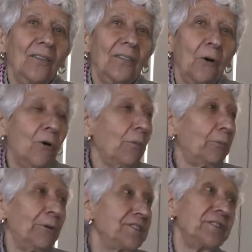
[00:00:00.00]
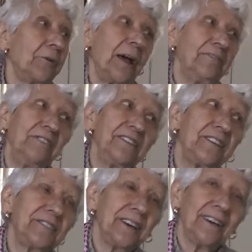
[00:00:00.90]
or prisoner and
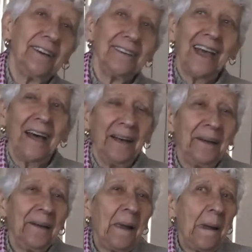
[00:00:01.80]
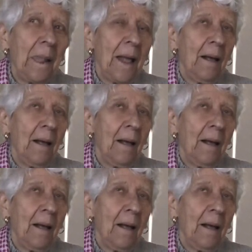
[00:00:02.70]
visitor, there we go.